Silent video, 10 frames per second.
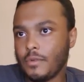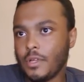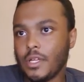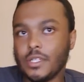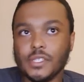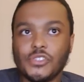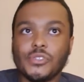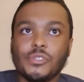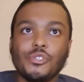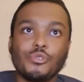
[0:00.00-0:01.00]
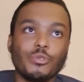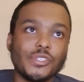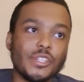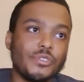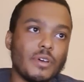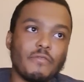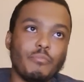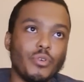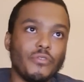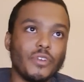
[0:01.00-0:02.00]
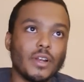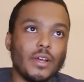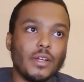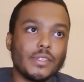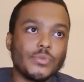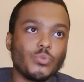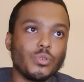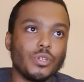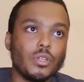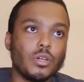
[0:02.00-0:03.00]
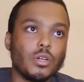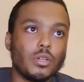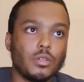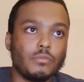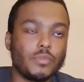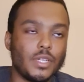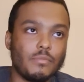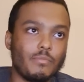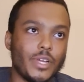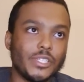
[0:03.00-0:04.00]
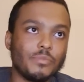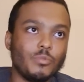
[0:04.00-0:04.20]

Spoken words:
And this just ensures that you have perfect lines with that match